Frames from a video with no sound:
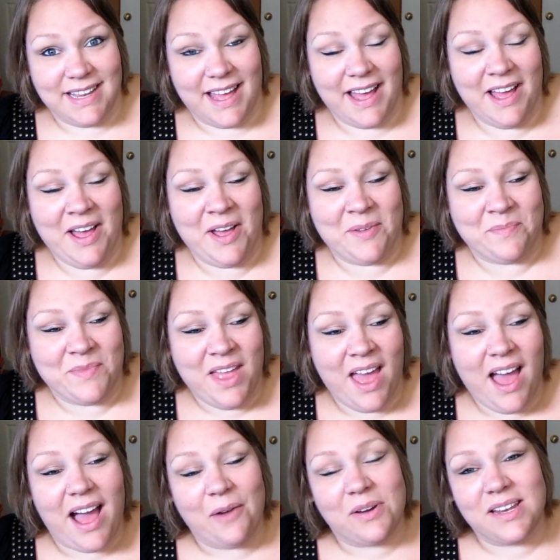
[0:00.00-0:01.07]
I
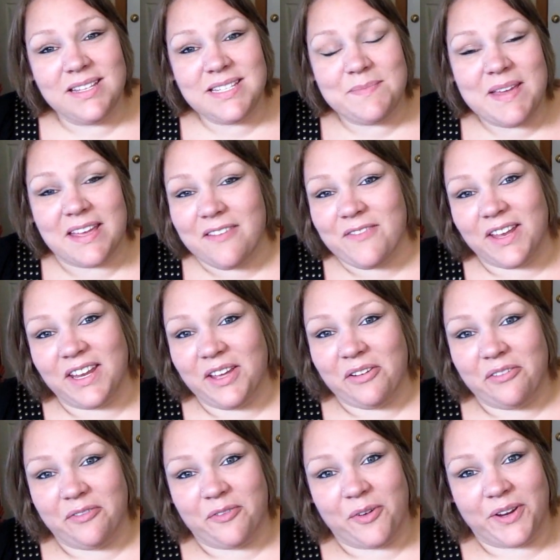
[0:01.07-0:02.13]
wanted to make a
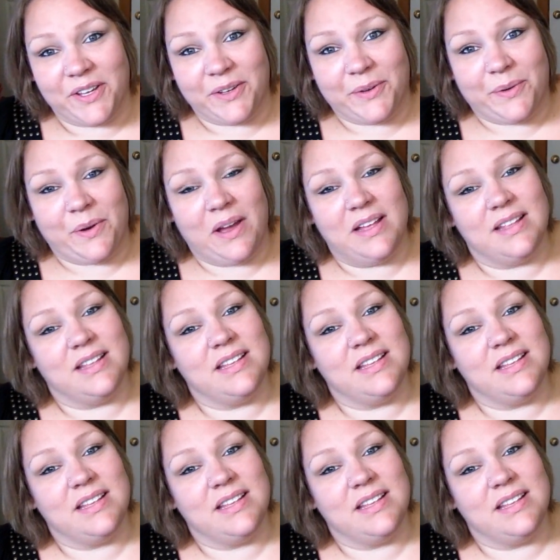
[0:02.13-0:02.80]
video for you